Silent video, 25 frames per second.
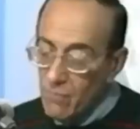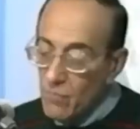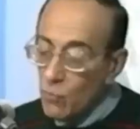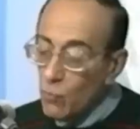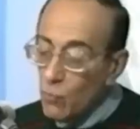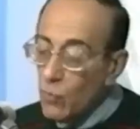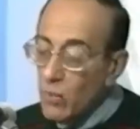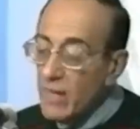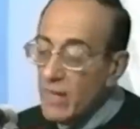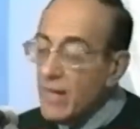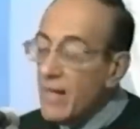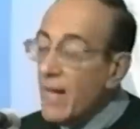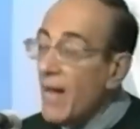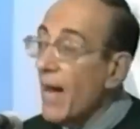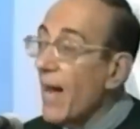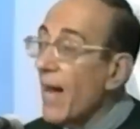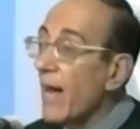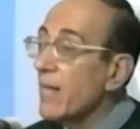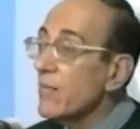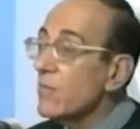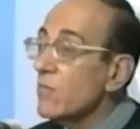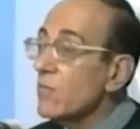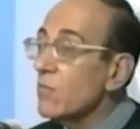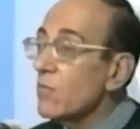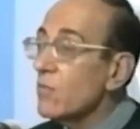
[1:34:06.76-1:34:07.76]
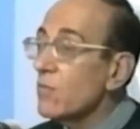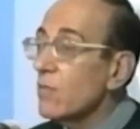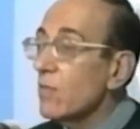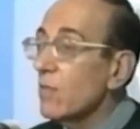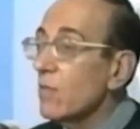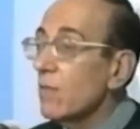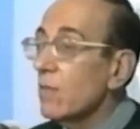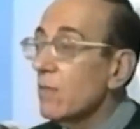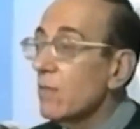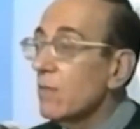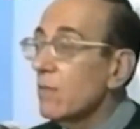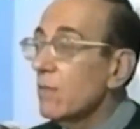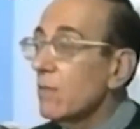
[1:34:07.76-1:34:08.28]
recasts,
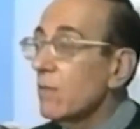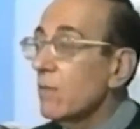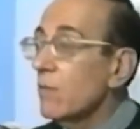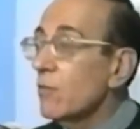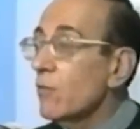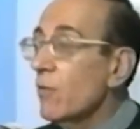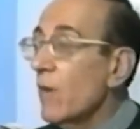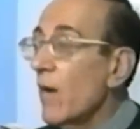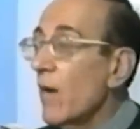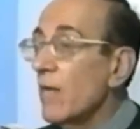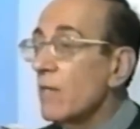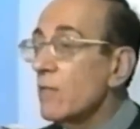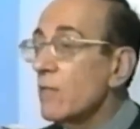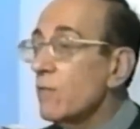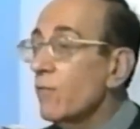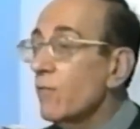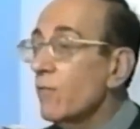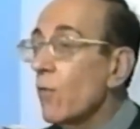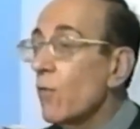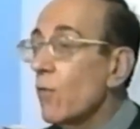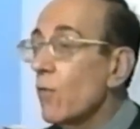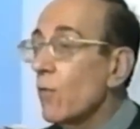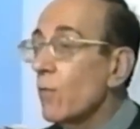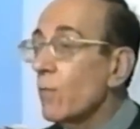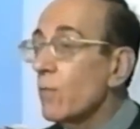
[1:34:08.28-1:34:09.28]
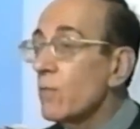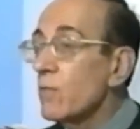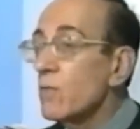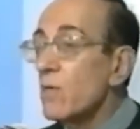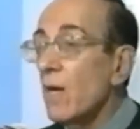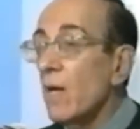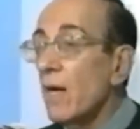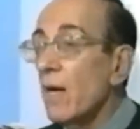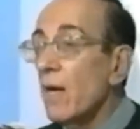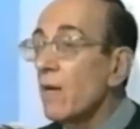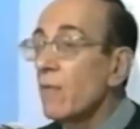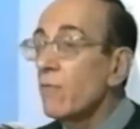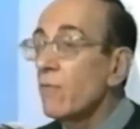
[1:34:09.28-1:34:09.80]

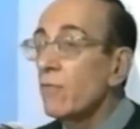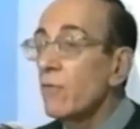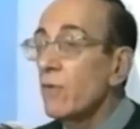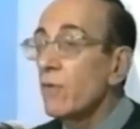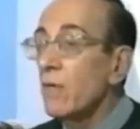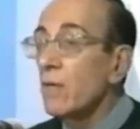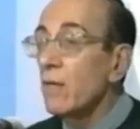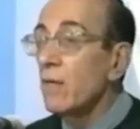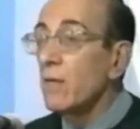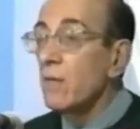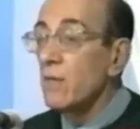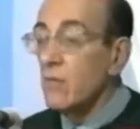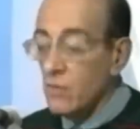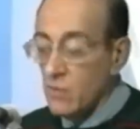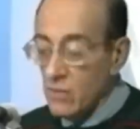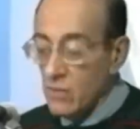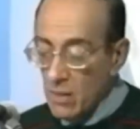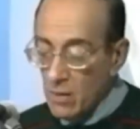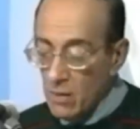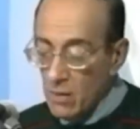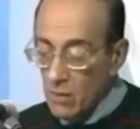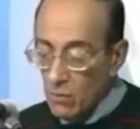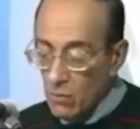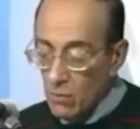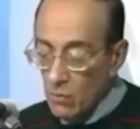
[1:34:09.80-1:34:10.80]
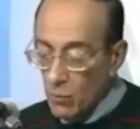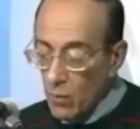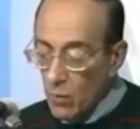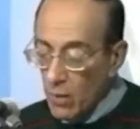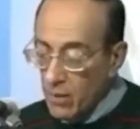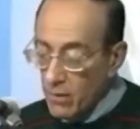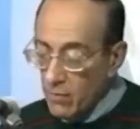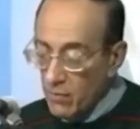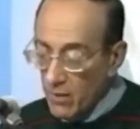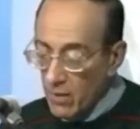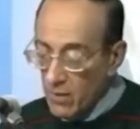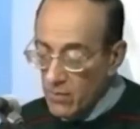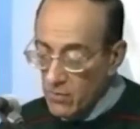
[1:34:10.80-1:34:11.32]
transforms every single
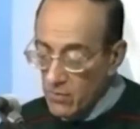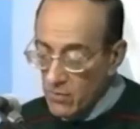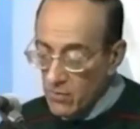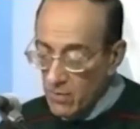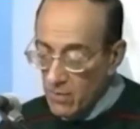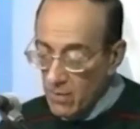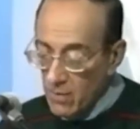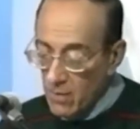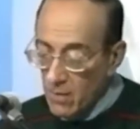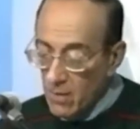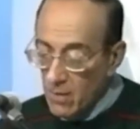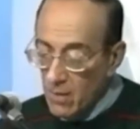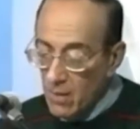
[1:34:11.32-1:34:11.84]
one of us.